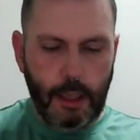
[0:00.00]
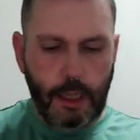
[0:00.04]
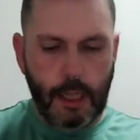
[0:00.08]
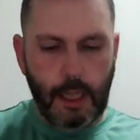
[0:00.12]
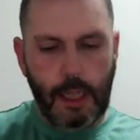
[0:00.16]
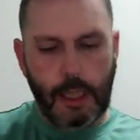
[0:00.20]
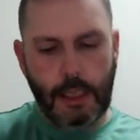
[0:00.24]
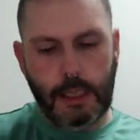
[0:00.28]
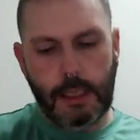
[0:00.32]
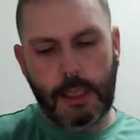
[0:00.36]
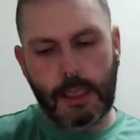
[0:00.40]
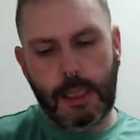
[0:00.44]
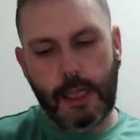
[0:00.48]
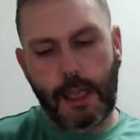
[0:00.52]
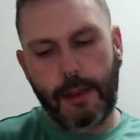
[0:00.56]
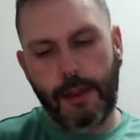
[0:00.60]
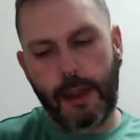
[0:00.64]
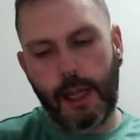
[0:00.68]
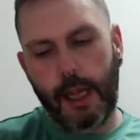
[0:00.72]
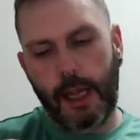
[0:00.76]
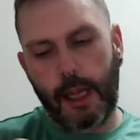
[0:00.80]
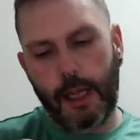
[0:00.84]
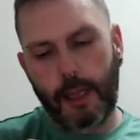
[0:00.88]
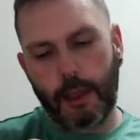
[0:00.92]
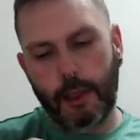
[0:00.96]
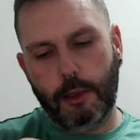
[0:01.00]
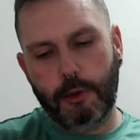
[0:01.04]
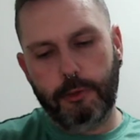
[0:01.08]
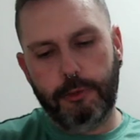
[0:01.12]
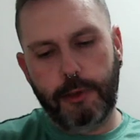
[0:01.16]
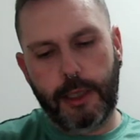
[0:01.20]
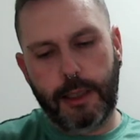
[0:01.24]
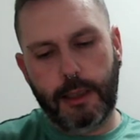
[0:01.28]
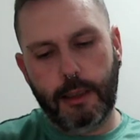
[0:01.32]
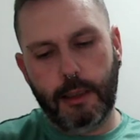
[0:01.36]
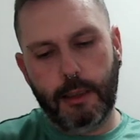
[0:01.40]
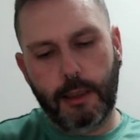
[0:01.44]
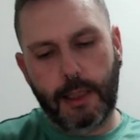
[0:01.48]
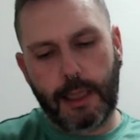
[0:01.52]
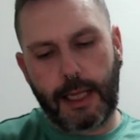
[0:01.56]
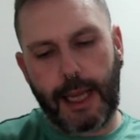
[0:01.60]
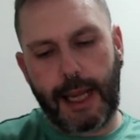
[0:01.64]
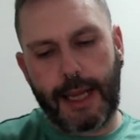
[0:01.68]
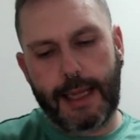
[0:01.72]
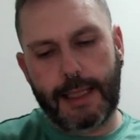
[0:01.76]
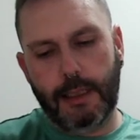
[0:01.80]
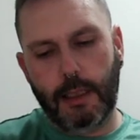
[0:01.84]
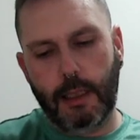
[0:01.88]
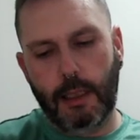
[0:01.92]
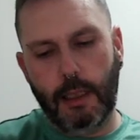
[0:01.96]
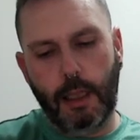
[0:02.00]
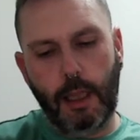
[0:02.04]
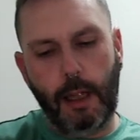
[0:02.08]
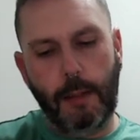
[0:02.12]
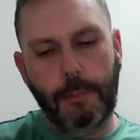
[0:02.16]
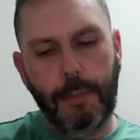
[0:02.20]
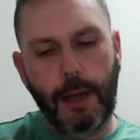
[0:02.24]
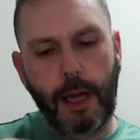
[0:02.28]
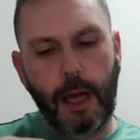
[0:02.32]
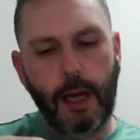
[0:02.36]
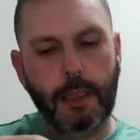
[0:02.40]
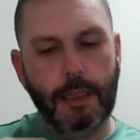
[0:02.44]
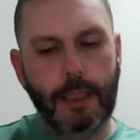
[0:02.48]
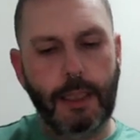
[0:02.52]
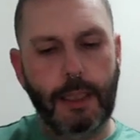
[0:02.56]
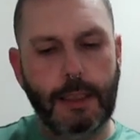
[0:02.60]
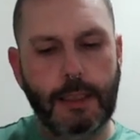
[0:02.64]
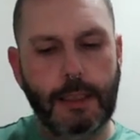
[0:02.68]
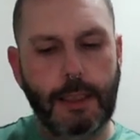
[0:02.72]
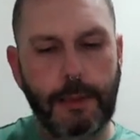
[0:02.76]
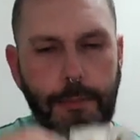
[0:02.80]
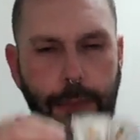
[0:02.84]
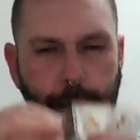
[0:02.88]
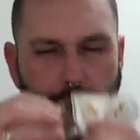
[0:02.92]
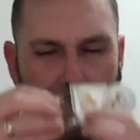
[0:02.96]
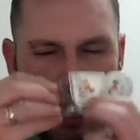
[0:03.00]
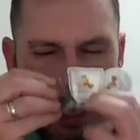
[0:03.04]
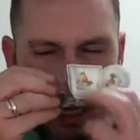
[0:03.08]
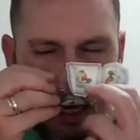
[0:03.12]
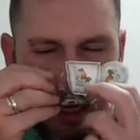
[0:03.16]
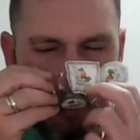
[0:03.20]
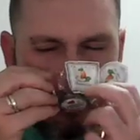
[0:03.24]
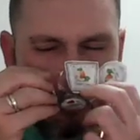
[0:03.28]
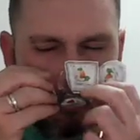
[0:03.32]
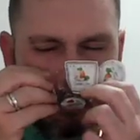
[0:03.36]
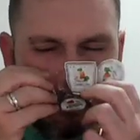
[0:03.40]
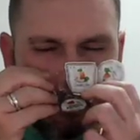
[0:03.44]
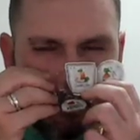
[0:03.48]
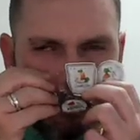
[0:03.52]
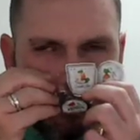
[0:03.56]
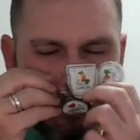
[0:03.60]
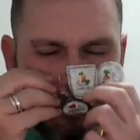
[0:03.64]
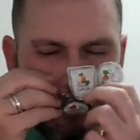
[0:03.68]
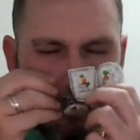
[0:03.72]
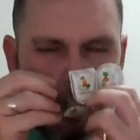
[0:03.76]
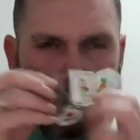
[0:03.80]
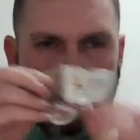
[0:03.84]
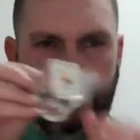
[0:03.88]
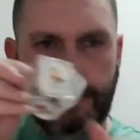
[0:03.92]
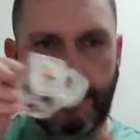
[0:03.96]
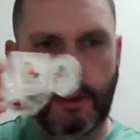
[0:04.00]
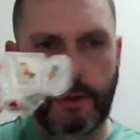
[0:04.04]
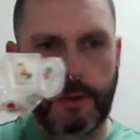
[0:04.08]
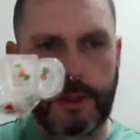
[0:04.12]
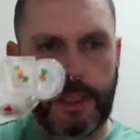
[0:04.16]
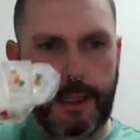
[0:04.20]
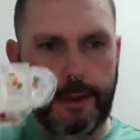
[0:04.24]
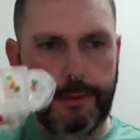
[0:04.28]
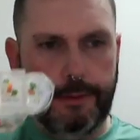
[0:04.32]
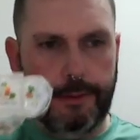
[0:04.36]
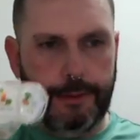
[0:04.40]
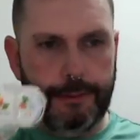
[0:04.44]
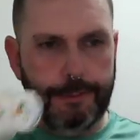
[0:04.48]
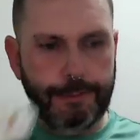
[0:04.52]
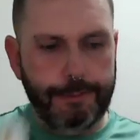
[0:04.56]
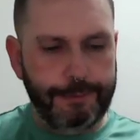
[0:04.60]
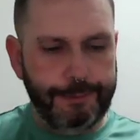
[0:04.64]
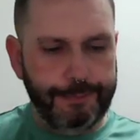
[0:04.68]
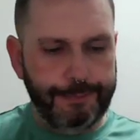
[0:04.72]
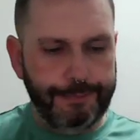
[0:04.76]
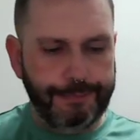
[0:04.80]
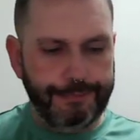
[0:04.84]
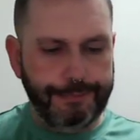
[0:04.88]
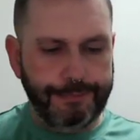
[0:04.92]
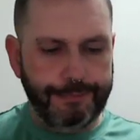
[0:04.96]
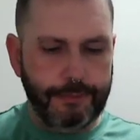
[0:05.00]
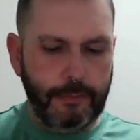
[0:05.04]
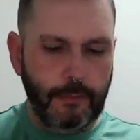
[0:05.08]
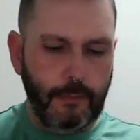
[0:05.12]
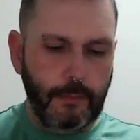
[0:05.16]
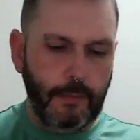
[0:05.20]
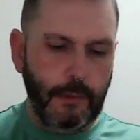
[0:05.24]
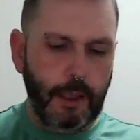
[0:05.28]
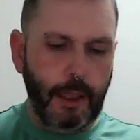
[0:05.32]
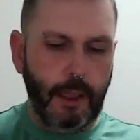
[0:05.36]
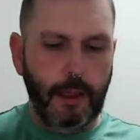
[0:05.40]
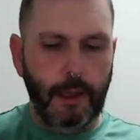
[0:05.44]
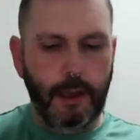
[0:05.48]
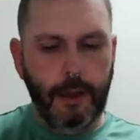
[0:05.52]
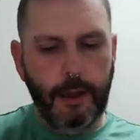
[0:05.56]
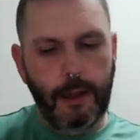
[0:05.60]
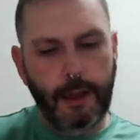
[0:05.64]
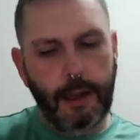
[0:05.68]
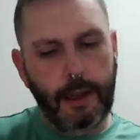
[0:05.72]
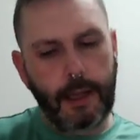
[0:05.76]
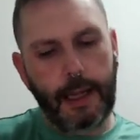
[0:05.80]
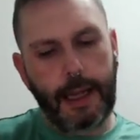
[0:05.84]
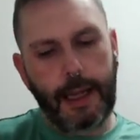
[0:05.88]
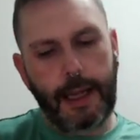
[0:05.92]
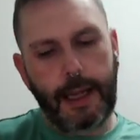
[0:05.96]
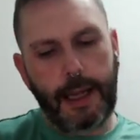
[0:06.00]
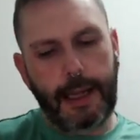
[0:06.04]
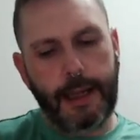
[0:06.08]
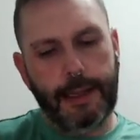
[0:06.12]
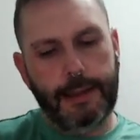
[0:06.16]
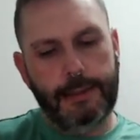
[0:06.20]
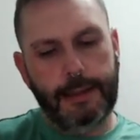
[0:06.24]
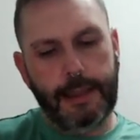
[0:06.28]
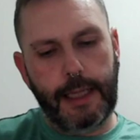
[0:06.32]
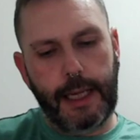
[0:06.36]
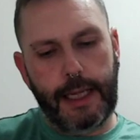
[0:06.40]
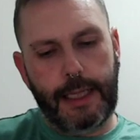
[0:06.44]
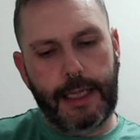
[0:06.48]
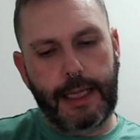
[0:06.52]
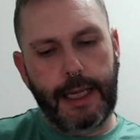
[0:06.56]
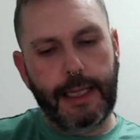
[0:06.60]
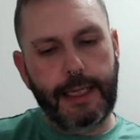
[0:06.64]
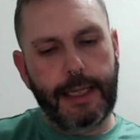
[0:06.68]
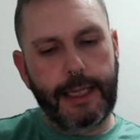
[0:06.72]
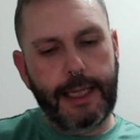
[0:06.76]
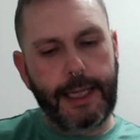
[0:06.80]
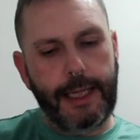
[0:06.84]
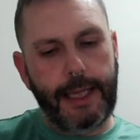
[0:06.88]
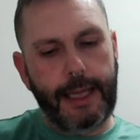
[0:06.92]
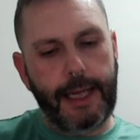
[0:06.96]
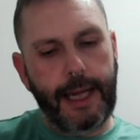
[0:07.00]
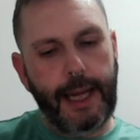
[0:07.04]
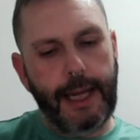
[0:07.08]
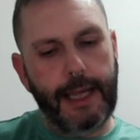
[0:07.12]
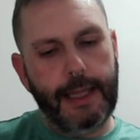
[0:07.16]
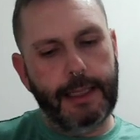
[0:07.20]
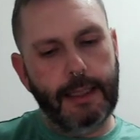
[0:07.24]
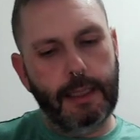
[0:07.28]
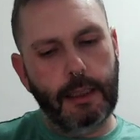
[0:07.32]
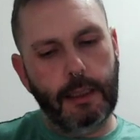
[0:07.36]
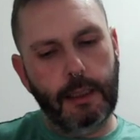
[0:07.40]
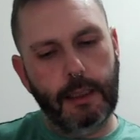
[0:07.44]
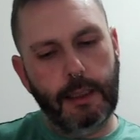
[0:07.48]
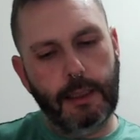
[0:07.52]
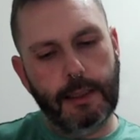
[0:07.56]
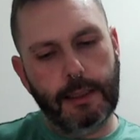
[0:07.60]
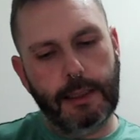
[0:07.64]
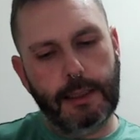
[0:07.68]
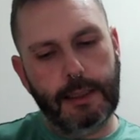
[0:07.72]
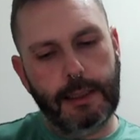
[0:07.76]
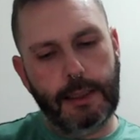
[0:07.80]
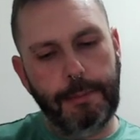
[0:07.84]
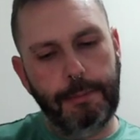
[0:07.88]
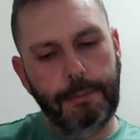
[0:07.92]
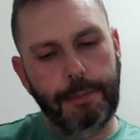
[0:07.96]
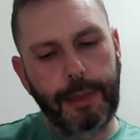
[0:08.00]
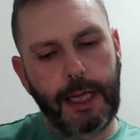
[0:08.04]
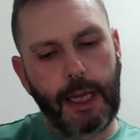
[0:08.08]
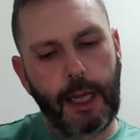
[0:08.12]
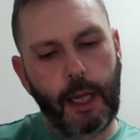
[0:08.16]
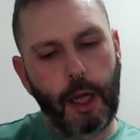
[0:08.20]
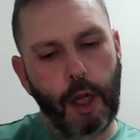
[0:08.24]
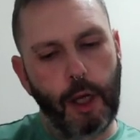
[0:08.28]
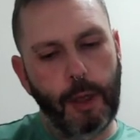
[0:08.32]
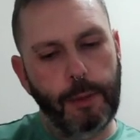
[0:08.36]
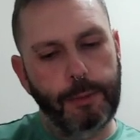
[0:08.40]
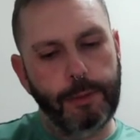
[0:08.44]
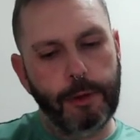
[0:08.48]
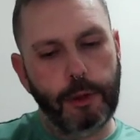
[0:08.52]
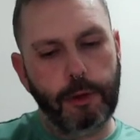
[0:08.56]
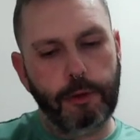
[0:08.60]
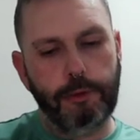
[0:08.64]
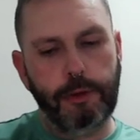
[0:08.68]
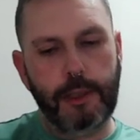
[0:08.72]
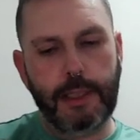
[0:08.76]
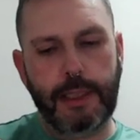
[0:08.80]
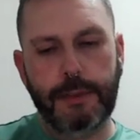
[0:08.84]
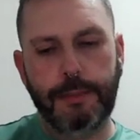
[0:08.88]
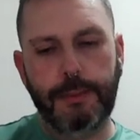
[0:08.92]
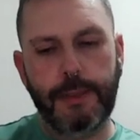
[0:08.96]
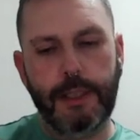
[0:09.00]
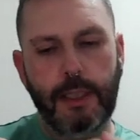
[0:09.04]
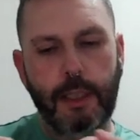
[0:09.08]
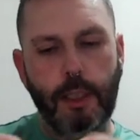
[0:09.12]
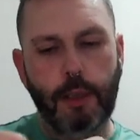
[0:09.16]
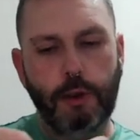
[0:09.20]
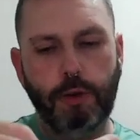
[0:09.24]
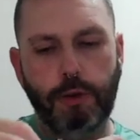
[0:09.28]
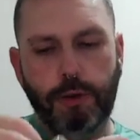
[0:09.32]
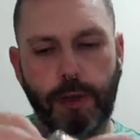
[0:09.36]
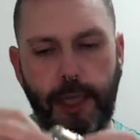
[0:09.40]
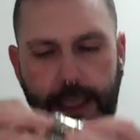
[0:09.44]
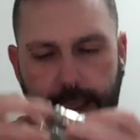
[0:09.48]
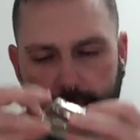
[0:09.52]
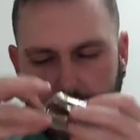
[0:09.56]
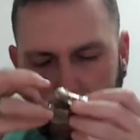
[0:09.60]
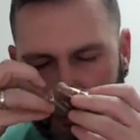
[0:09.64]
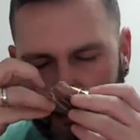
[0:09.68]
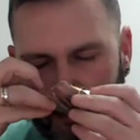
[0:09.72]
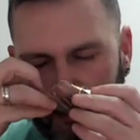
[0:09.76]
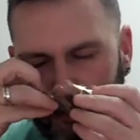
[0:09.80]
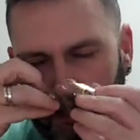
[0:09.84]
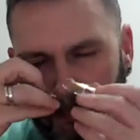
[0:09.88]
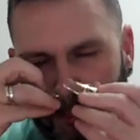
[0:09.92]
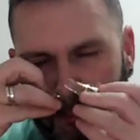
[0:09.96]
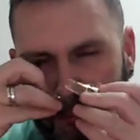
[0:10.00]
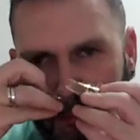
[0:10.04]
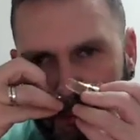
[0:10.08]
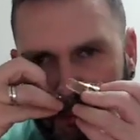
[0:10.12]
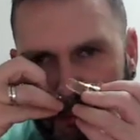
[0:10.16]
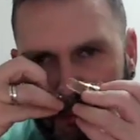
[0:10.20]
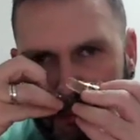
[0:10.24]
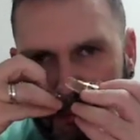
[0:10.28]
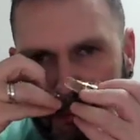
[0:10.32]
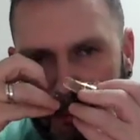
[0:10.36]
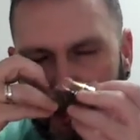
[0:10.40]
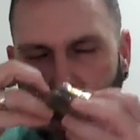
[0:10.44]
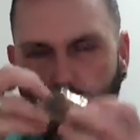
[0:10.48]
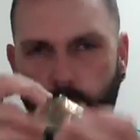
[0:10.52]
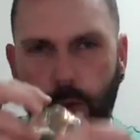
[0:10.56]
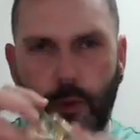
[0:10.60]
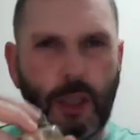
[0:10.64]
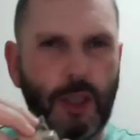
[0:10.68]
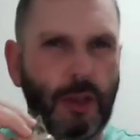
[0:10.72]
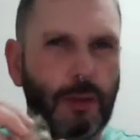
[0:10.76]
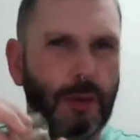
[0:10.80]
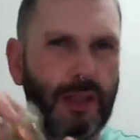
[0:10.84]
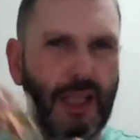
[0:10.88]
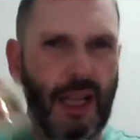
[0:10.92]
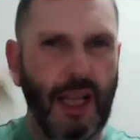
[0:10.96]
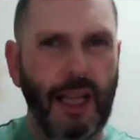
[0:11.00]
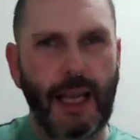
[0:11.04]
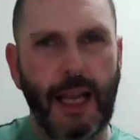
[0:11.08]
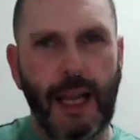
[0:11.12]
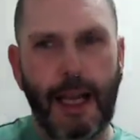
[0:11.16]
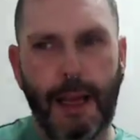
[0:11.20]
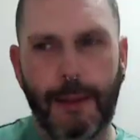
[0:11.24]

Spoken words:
Another Kringle Candle Bartlett Pear votive. And a Yankee Candle Simply Home Christmas Treat, which was like